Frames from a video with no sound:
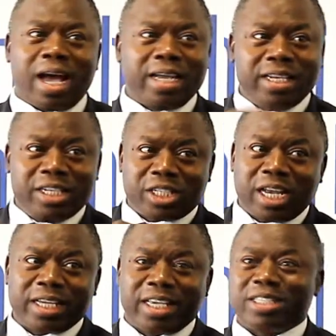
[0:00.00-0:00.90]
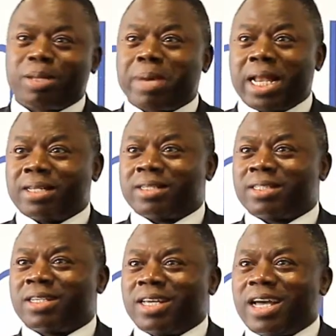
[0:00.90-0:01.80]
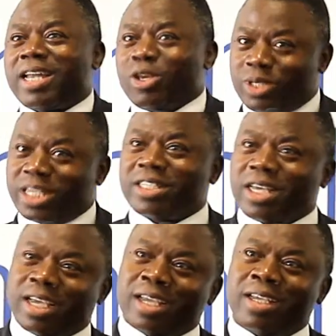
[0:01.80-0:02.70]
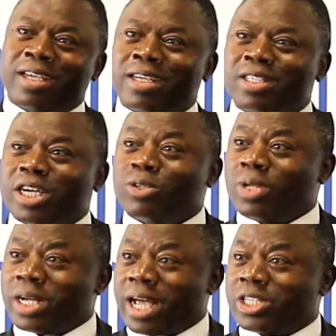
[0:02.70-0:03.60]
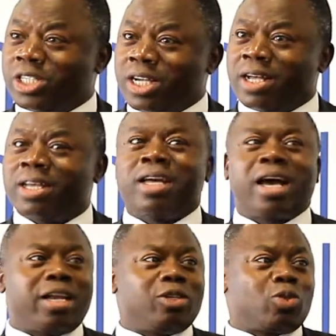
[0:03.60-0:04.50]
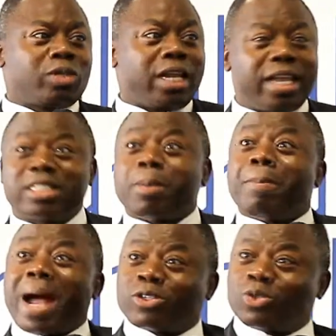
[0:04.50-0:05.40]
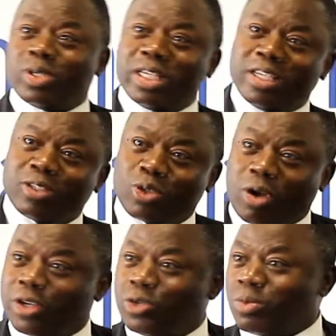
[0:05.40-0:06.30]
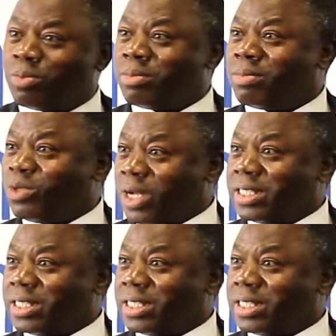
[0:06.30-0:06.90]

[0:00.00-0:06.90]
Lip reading: and initial against the balance. And then you take the check to the cashier, and then took the ledger back to the storage room. You